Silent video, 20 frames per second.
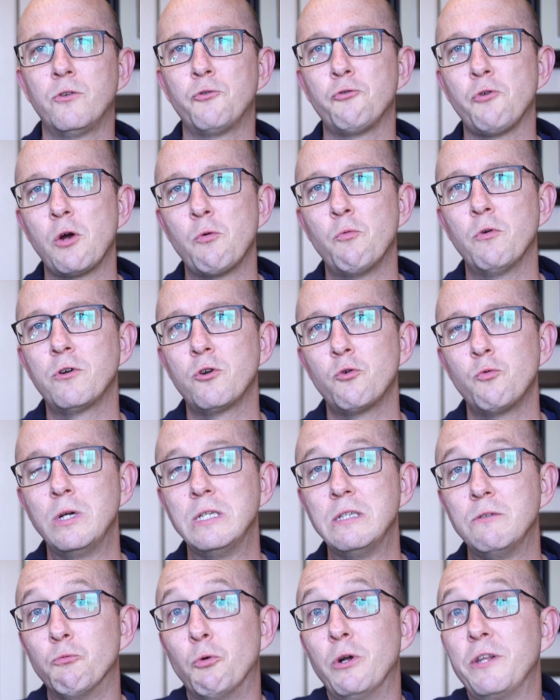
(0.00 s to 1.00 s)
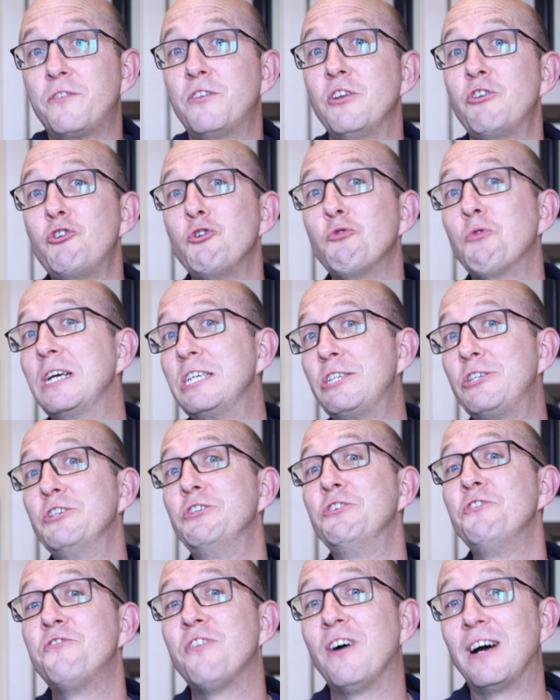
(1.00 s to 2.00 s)
So I wonder what
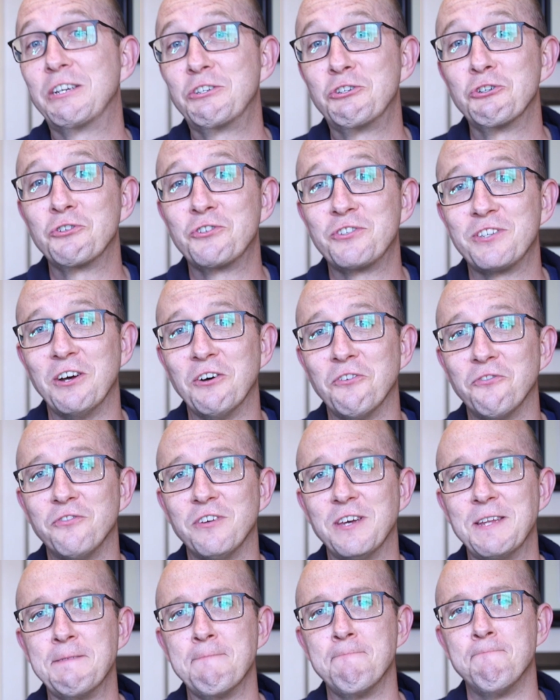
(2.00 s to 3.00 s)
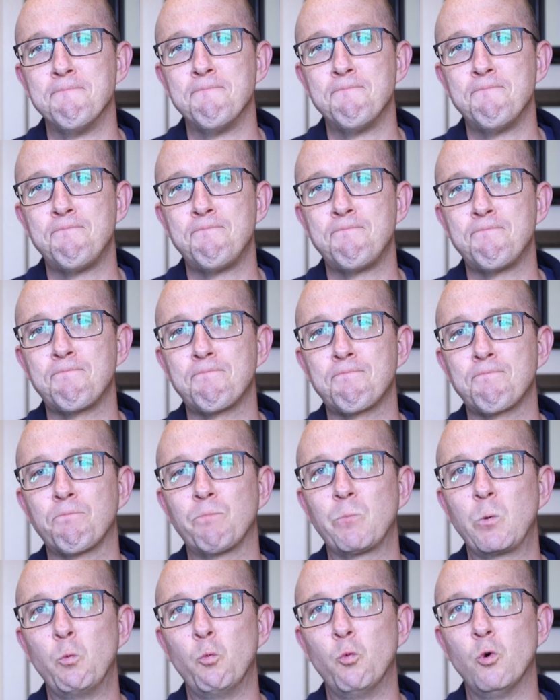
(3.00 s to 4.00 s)
situation you find yourself in.
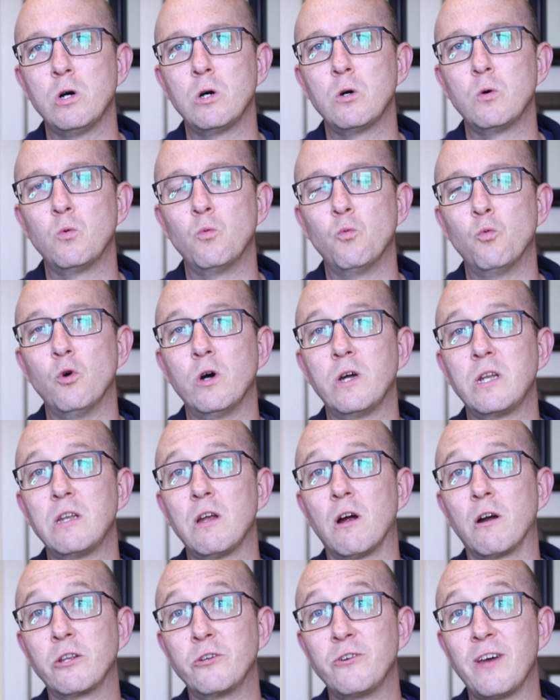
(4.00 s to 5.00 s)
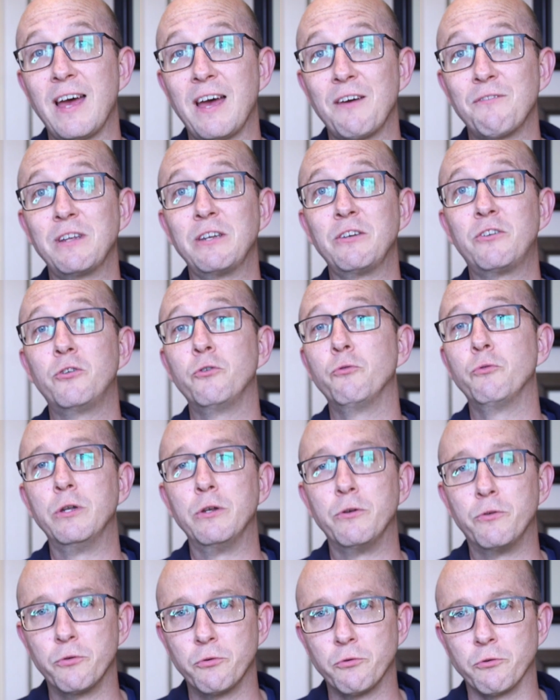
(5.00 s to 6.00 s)
What are you having to
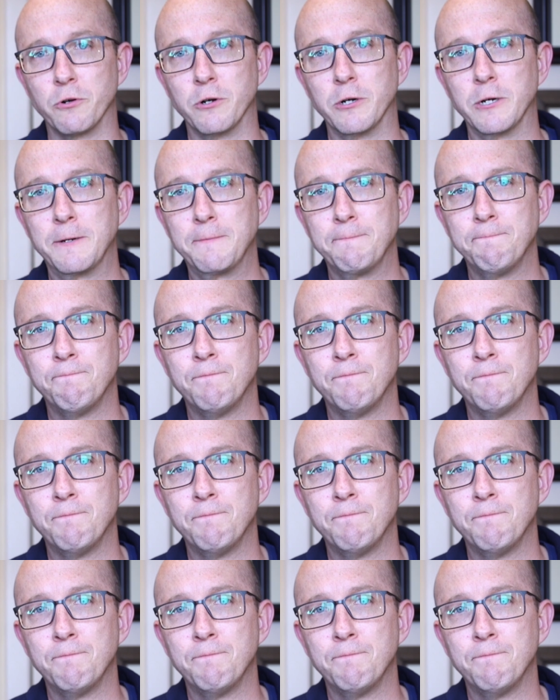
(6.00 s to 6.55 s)
endure?